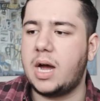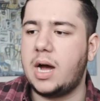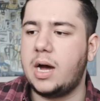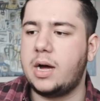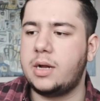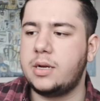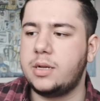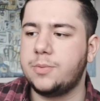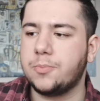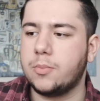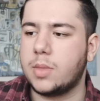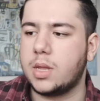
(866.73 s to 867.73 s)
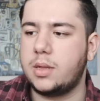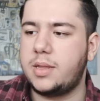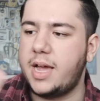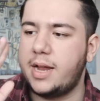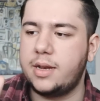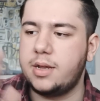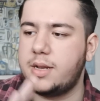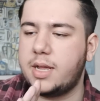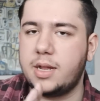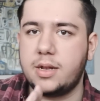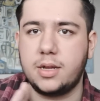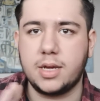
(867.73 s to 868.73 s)
and then
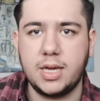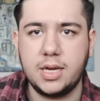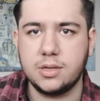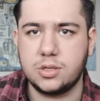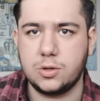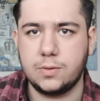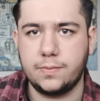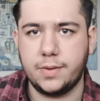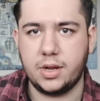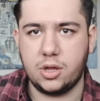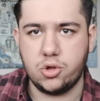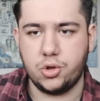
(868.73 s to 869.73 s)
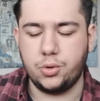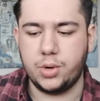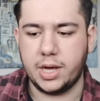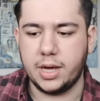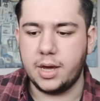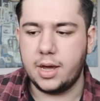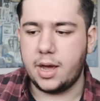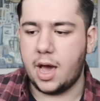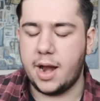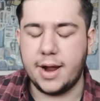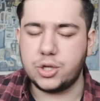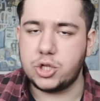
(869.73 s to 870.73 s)
they did the gear stuff with Ijirude,
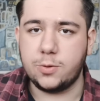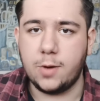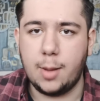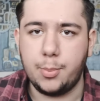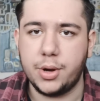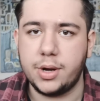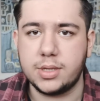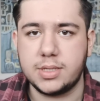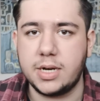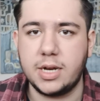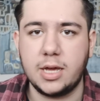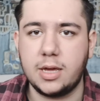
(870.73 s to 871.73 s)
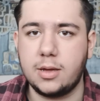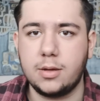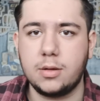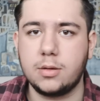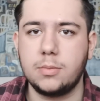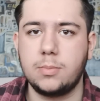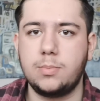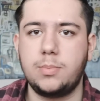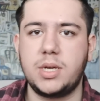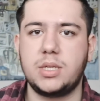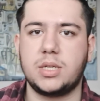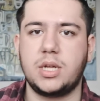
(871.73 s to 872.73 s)
and actually what happened is that they
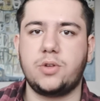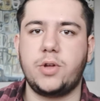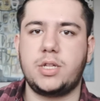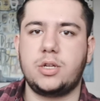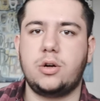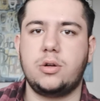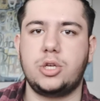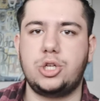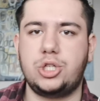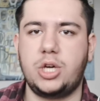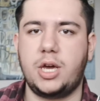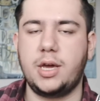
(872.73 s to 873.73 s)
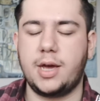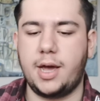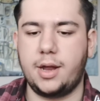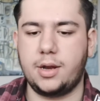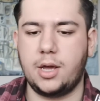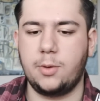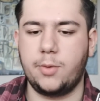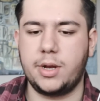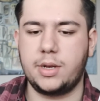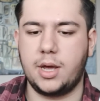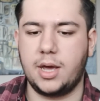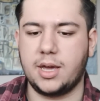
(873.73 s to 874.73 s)
basically created all this shit and it
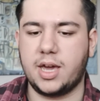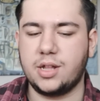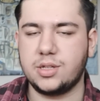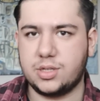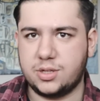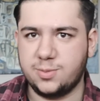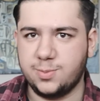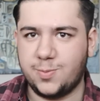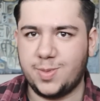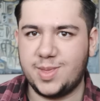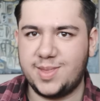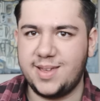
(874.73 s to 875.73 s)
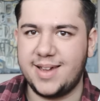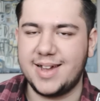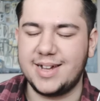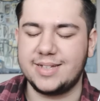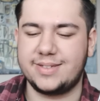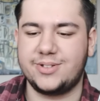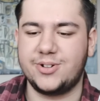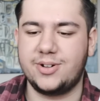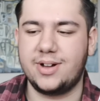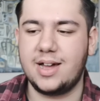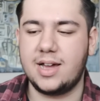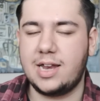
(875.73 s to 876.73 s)
went against them.
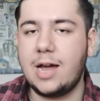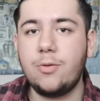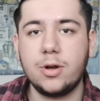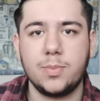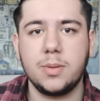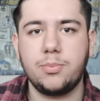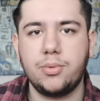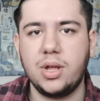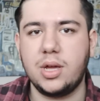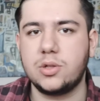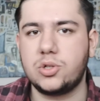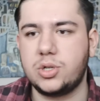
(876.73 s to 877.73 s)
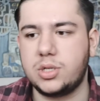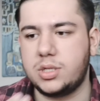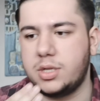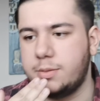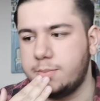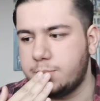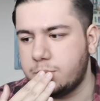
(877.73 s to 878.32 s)
So that would have been pretty interesting.